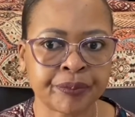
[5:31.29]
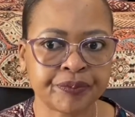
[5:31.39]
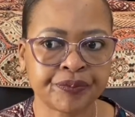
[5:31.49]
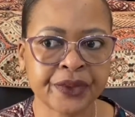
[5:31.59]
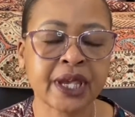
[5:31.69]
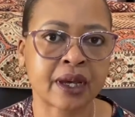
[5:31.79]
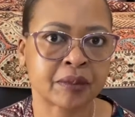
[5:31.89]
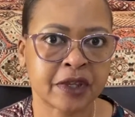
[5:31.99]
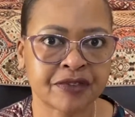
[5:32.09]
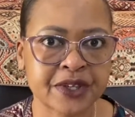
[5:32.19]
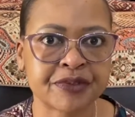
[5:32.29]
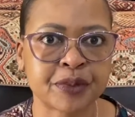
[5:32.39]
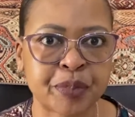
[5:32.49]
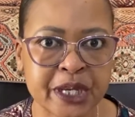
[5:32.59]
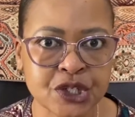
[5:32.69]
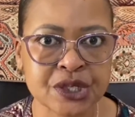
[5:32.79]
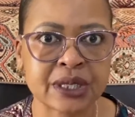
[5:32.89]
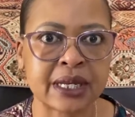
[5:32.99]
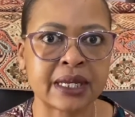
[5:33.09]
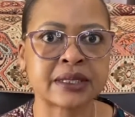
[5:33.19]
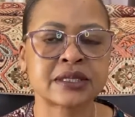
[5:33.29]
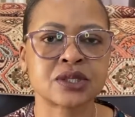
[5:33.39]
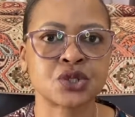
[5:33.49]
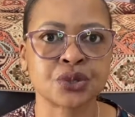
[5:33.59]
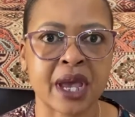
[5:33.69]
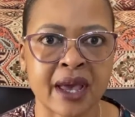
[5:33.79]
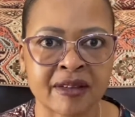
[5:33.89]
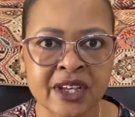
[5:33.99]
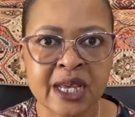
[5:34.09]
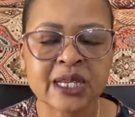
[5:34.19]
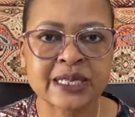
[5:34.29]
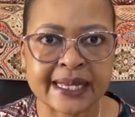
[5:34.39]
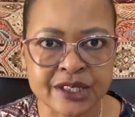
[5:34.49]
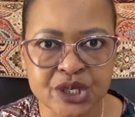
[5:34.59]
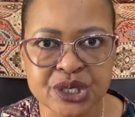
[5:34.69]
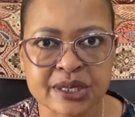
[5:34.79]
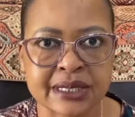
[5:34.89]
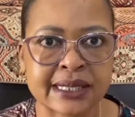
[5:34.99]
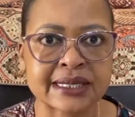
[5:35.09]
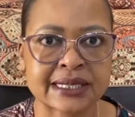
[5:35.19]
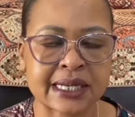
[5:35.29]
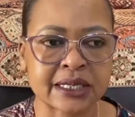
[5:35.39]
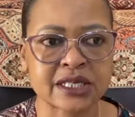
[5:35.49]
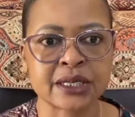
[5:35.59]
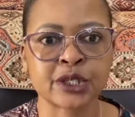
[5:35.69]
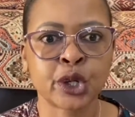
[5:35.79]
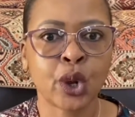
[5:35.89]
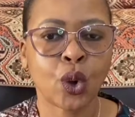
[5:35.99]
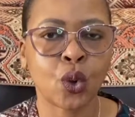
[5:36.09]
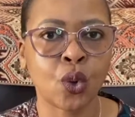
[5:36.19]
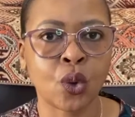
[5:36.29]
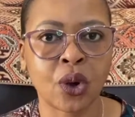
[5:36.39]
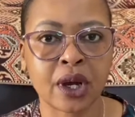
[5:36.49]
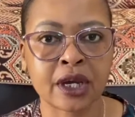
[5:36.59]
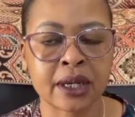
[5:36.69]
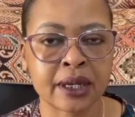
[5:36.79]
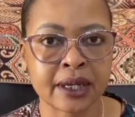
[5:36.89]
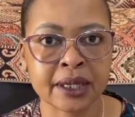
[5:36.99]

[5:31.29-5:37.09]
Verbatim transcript: yeah, if, if a patient needs to have dentures inserted or a, a,